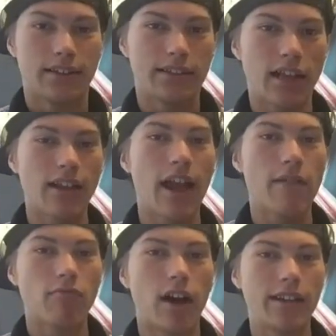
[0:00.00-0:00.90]
Stella
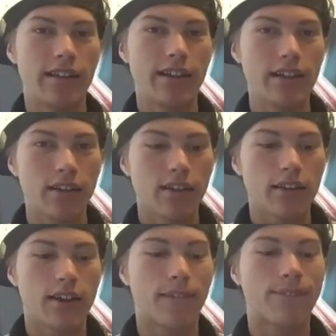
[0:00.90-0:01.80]
NYD,
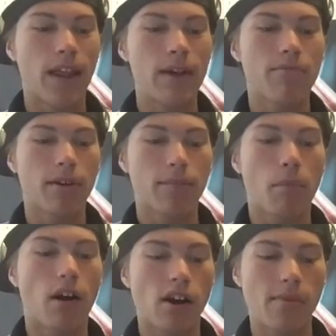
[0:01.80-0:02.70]
their favorite
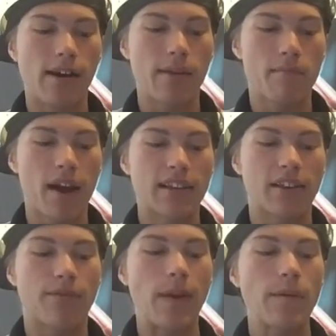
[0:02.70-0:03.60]
part about Impact,
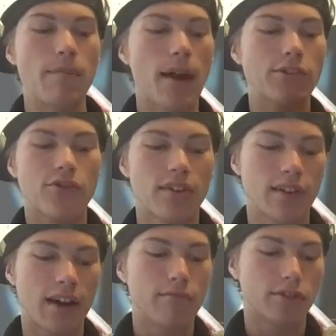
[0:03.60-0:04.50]
their favorite match of the
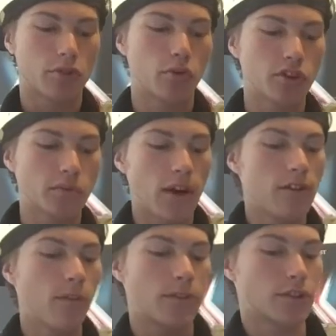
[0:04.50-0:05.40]
night was
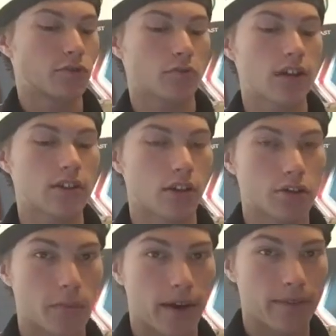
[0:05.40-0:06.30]
Hornswoggle versus
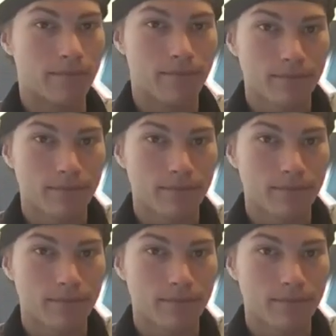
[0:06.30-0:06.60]
Rockstar Spud.